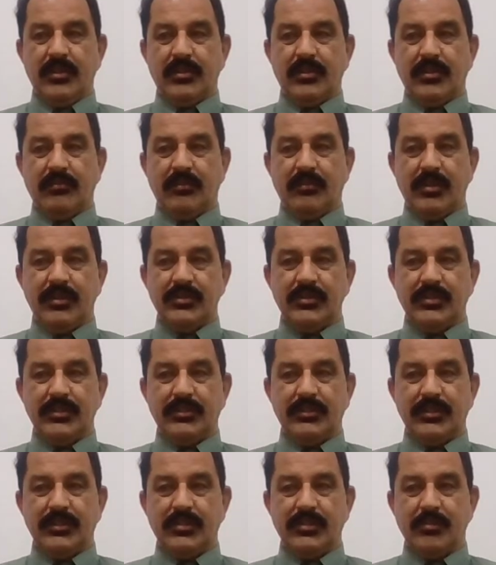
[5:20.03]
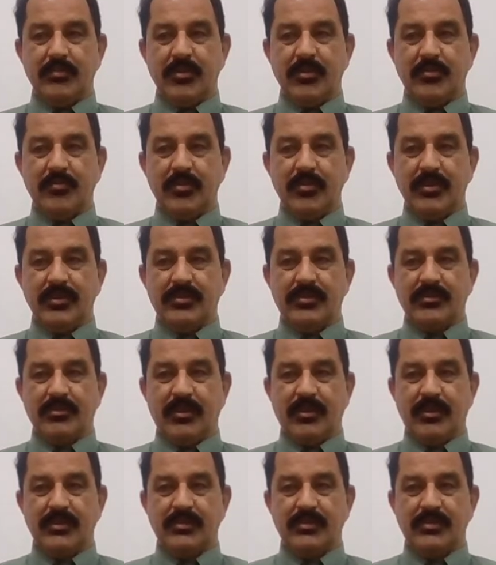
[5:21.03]
The voids in the cement paste
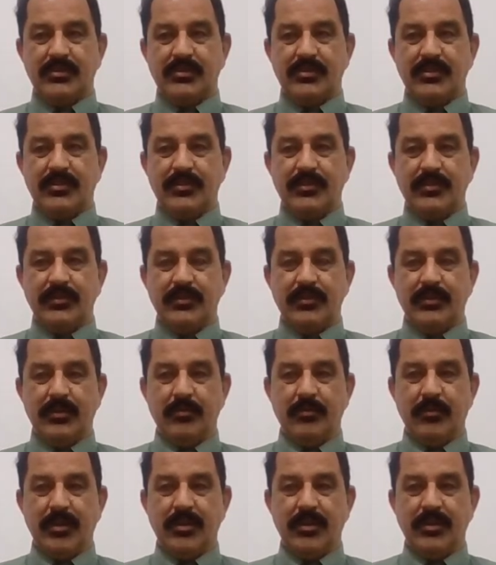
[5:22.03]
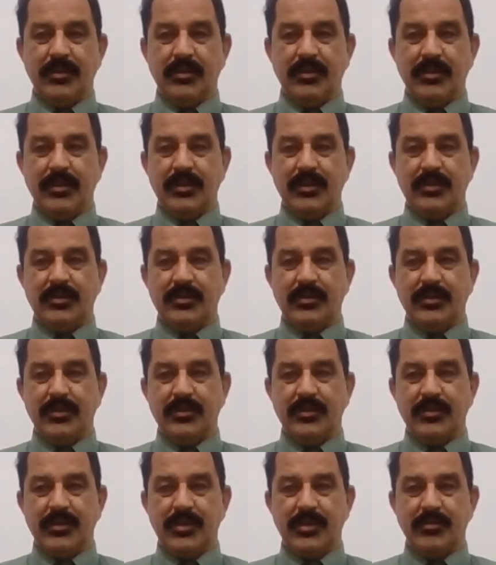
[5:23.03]
caused by air
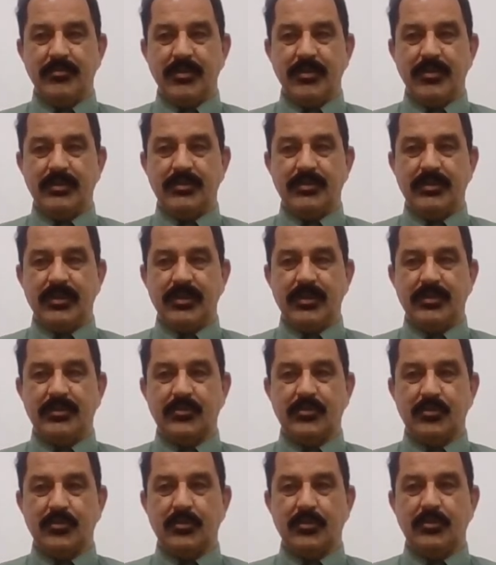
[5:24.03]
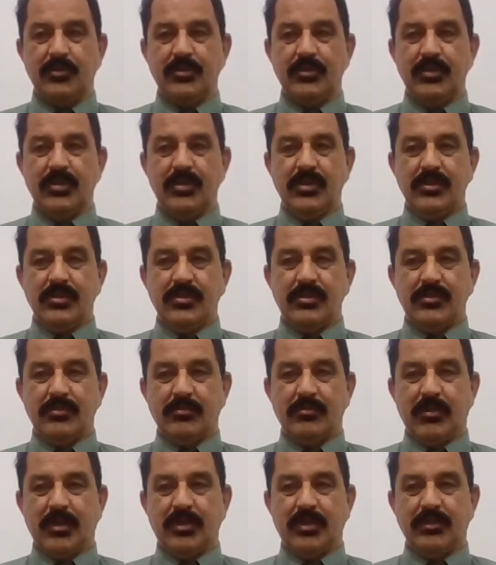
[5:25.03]
entrainment and so
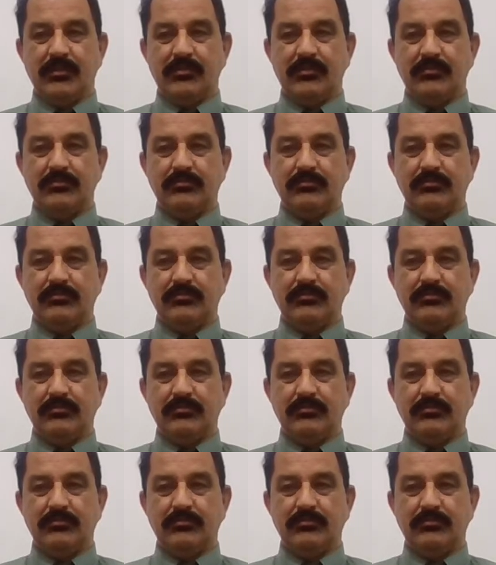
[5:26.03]
small